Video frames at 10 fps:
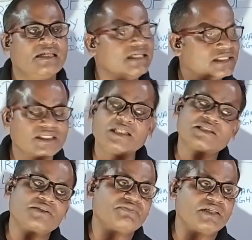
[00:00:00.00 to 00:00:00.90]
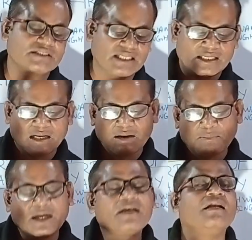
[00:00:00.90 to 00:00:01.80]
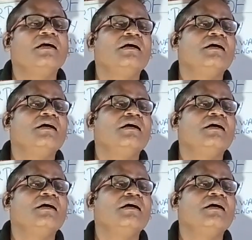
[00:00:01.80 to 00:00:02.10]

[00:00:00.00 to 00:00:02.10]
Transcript: Initially she felt sad, but